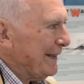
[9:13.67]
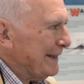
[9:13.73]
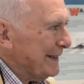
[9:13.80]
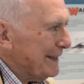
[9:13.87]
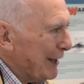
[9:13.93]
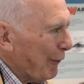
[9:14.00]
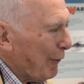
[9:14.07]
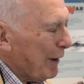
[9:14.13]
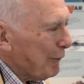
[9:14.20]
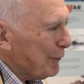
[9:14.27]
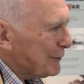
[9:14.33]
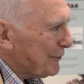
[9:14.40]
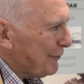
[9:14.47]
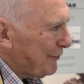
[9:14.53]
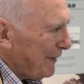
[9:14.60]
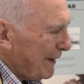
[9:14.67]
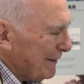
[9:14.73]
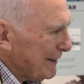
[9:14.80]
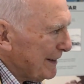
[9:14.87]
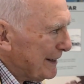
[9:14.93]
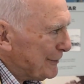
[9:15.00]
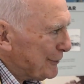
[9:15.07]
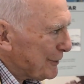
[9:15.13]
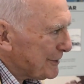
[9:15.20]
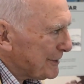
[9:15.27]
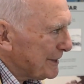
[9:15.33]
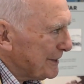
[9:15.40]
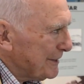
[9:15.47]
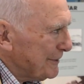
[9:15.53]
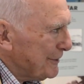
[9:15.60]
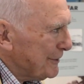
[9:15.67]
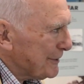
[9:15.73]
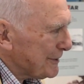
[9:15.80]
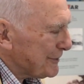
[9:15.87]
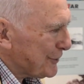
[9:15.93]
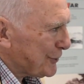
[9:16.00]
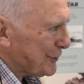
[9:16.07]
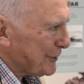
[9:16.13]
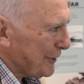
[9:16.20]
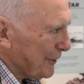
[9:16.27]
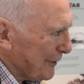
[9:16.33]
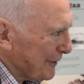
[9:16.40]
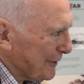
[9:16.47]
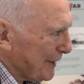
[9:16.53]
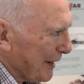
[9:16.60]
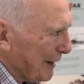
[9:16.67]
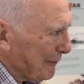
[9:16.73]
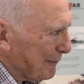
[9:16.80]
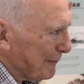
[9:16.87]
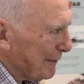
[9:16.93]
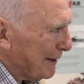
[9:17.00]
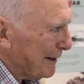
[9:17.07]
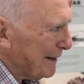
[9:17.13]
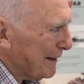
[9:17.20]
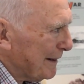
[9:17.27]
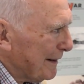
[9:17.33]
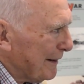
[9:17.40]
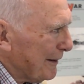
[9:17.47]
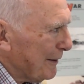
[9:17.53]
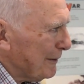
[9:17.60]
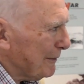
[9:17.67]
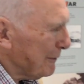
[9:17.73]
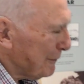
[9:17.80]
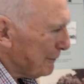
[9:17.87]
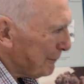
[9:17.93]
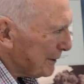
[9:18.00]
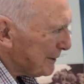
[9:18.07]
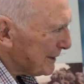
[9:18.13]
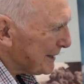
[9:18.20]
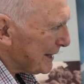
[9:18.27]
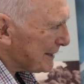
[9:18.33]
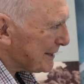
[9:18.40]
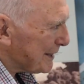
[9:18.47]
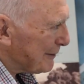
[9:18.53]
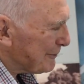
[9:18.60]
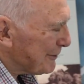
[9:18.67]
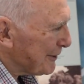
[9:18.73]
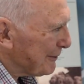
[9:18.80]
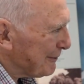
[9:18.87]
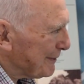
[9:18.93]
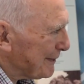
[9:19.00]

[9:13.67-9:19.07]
Now, I was very interested in your surname. Where did that come from?